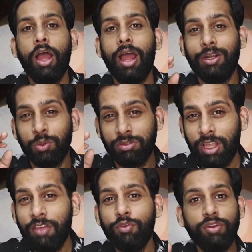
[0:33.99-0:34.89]
And to
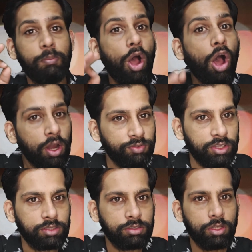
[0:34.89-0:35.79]
save you from all of
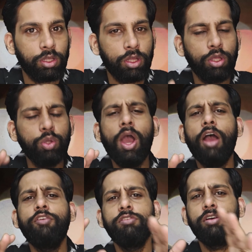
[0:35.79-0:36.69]
this, you
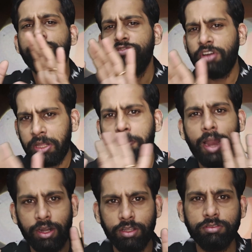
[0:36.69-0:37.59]
have wedding
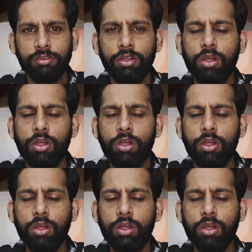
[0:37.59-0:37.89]
planners